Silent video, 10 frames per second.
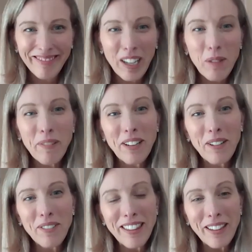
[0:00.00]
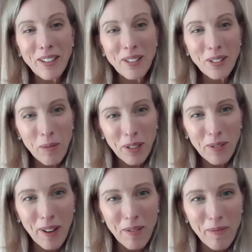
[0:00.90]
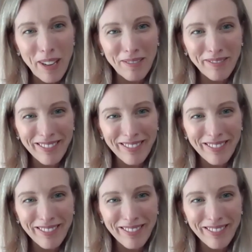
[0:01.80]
That would be lovely. Thank you so much for having me.